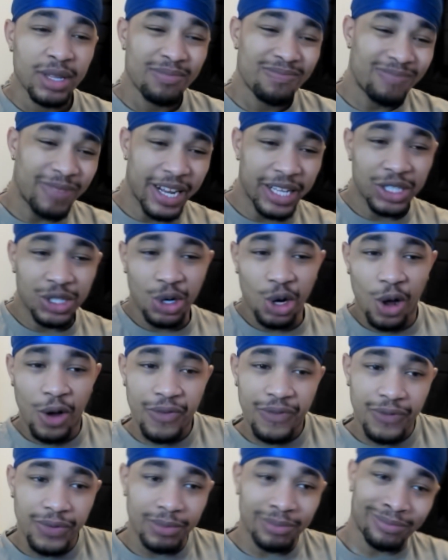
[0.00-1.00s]

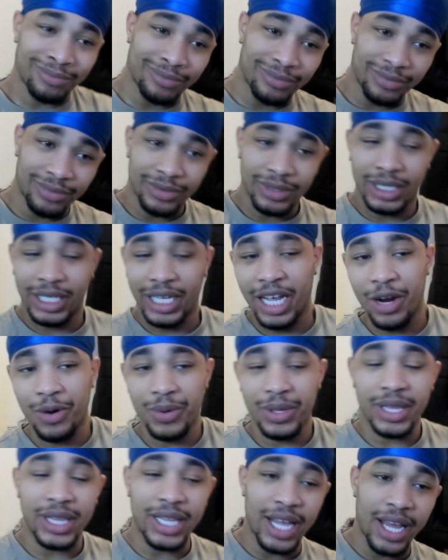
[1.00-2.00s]
Lindelof, here
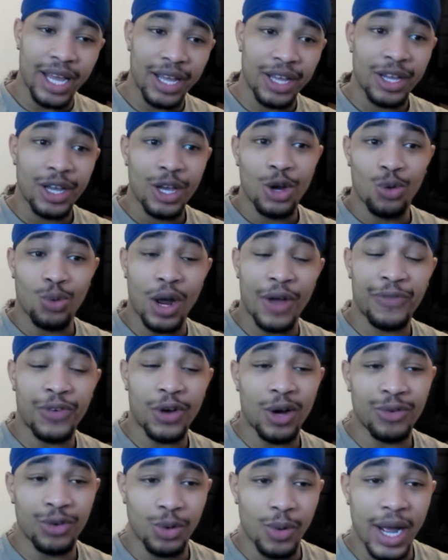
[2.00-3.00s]
and there.
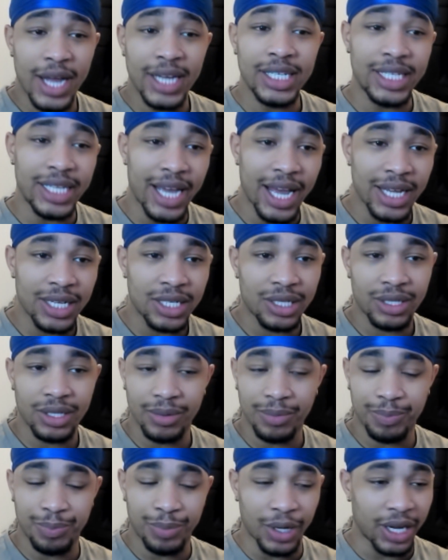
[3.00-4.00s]
Rafael Varane, yes,
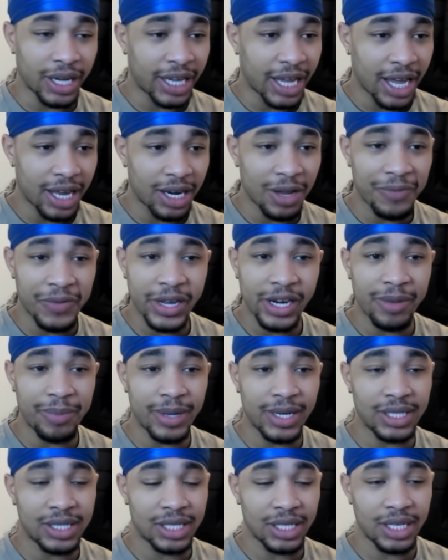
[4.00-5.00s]
but again,
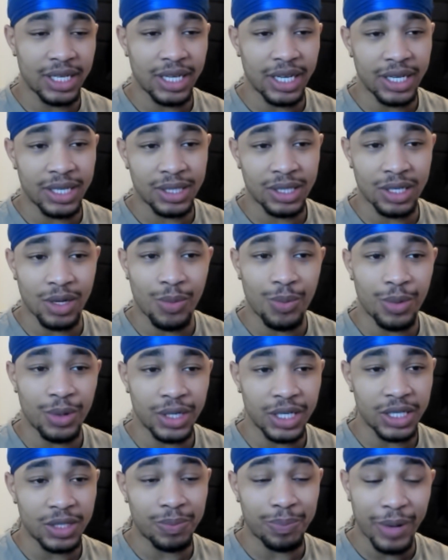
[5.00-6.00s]
availability is
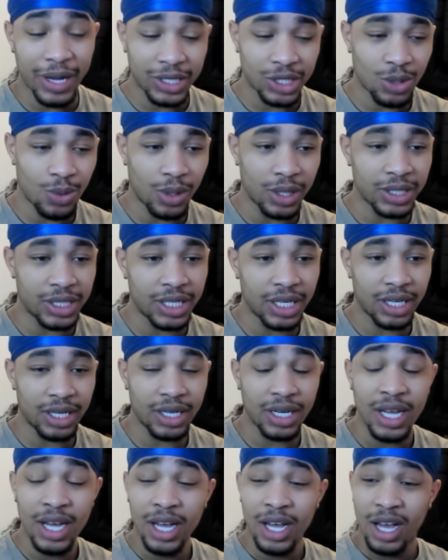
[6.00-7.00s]
somebody's best quality, and
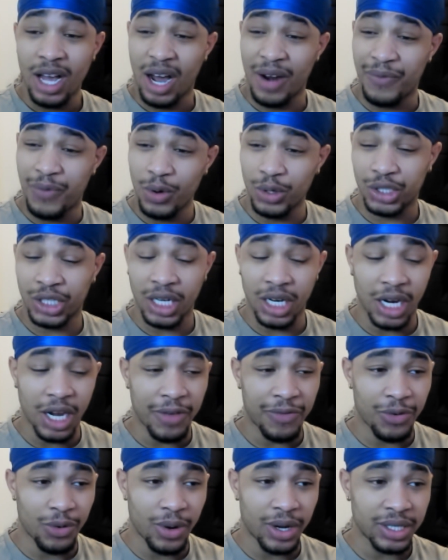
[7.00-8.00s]
unfortunately
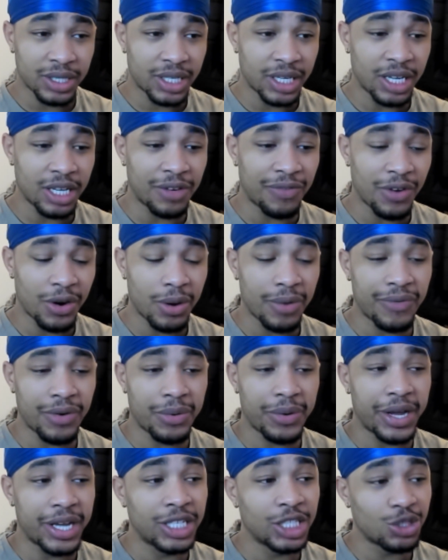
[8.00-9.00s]
for us, he is very,
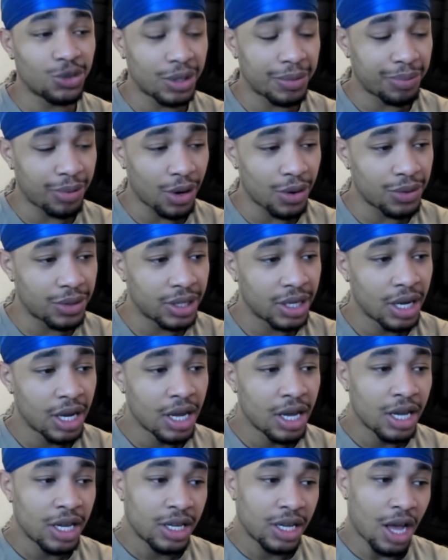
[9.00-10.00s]
very injury prone.
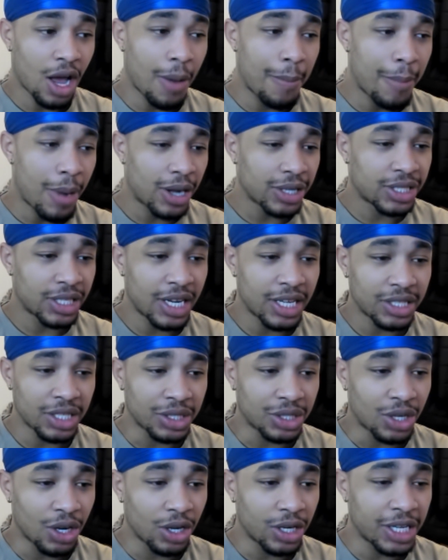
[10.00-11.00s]
Martinez is
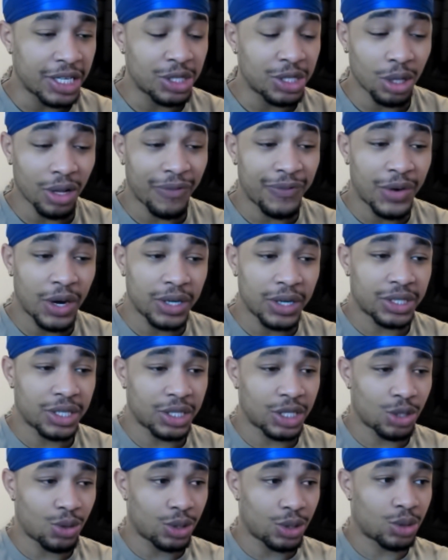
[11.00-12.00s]
good. He's not the
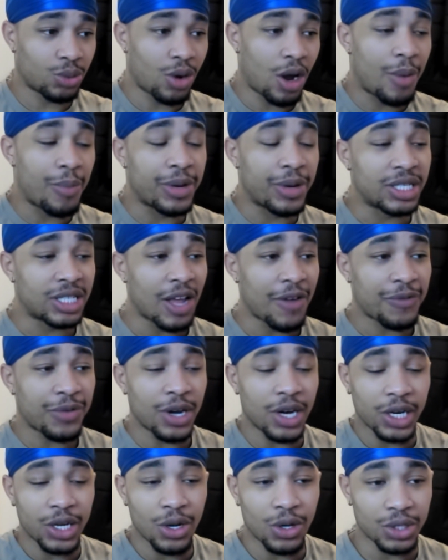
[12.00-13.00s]
fastest across the ground, but he's
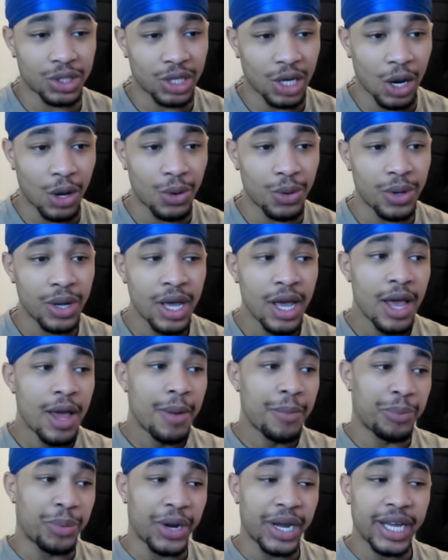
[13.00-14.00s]
definitely not slow.
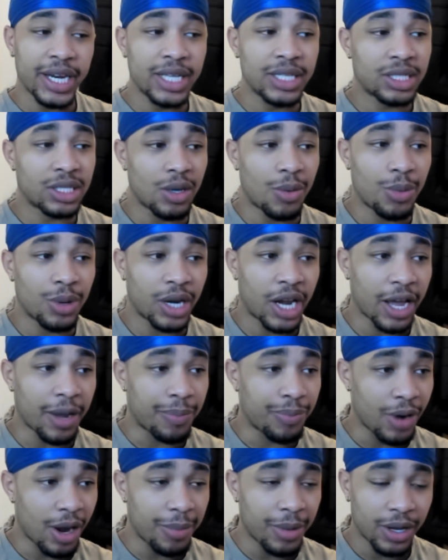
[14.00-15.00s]
Bringing in someone like
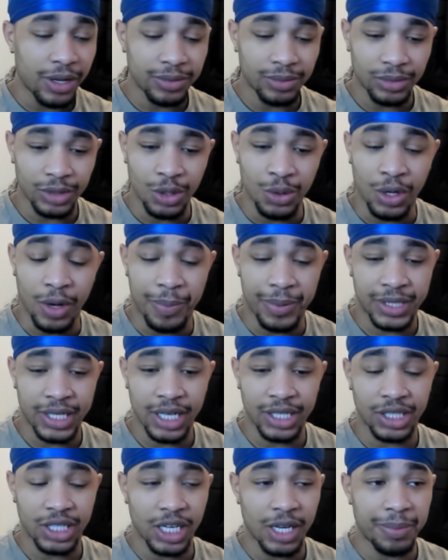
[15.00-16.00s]
Brehm, who could
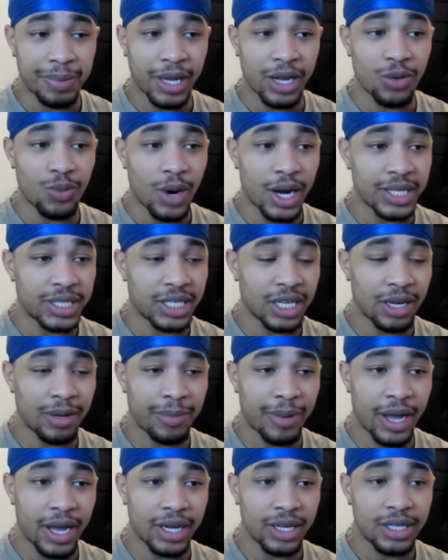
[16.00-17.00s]
potentially play right centre
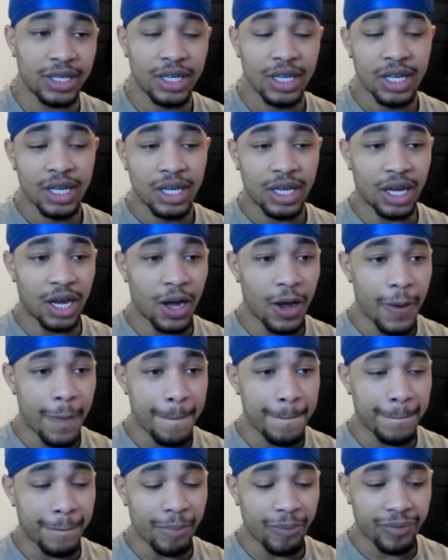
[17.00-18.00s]
back,
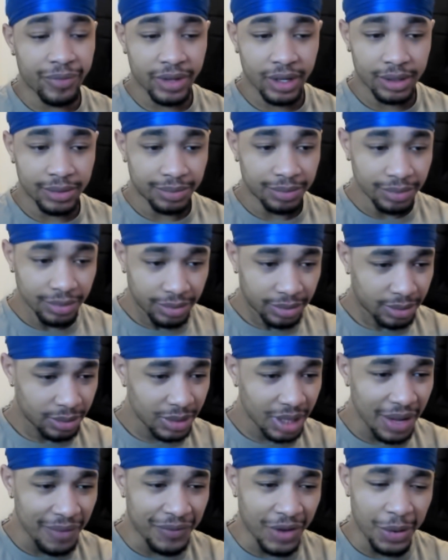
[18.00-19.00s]

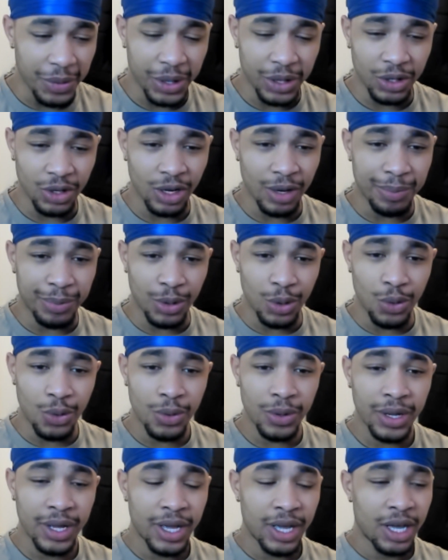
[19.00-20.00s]
very good on the ball.
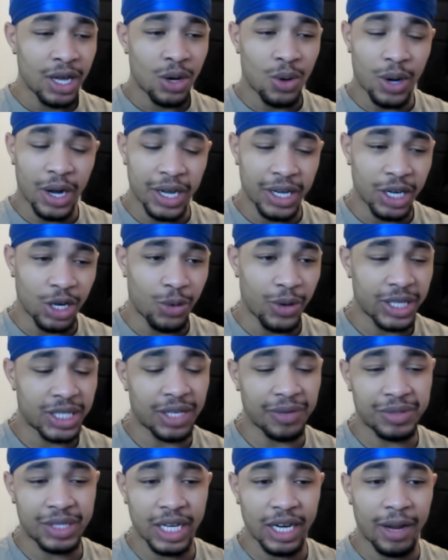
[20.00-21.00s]
quite an
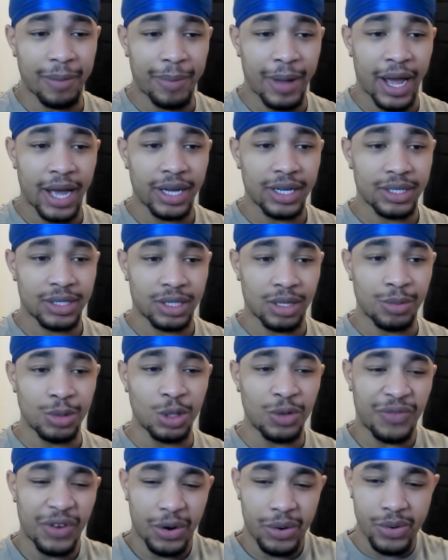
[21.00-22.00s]
aggressive centre-back, someone
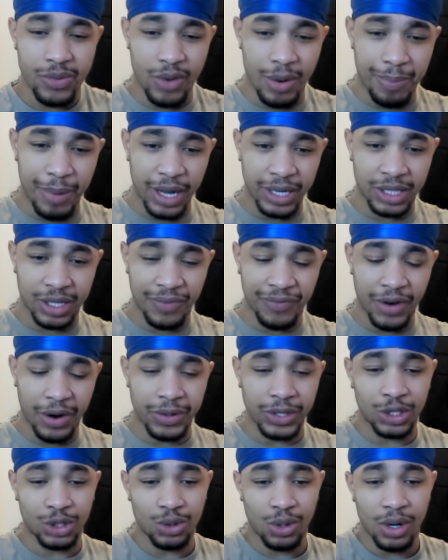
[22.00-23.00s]
who's very robust and very
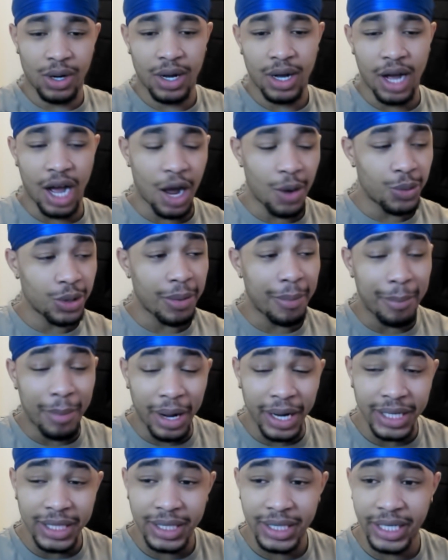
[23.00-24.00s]
strong. I wouldn't
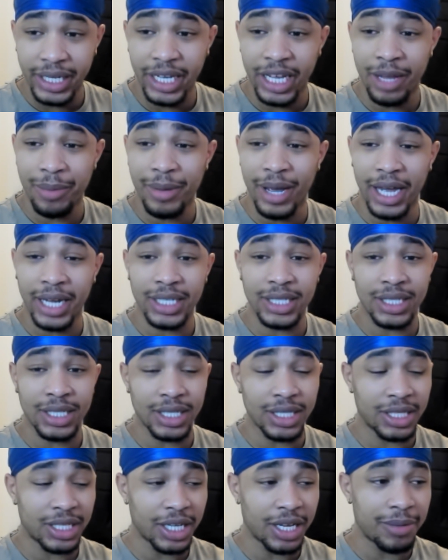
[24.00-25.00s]
mind seeing him added to the
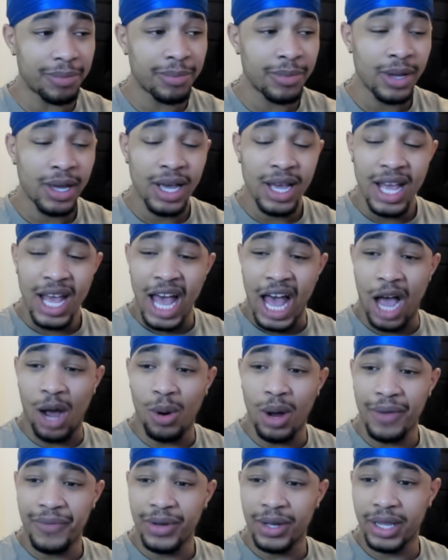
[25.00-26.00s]
team.
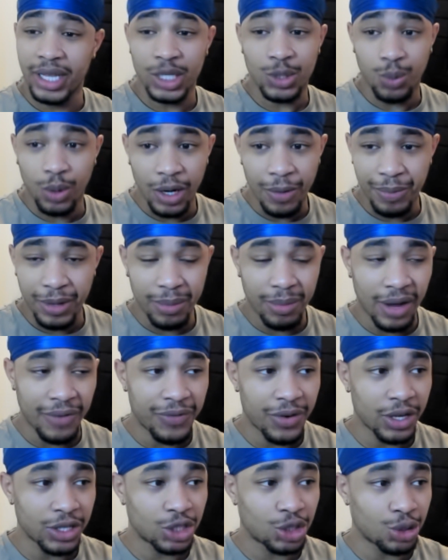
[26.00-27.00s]
However, this wouldn't be my
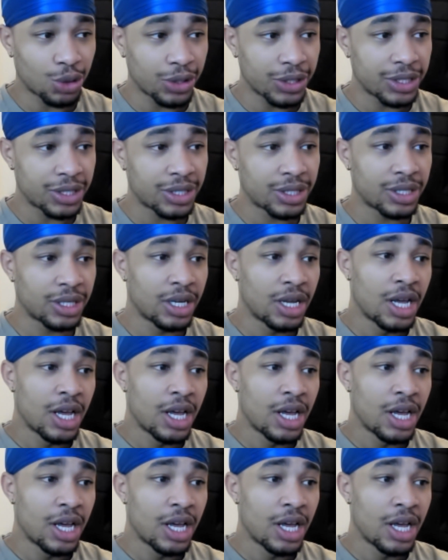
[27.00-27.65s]
first choice.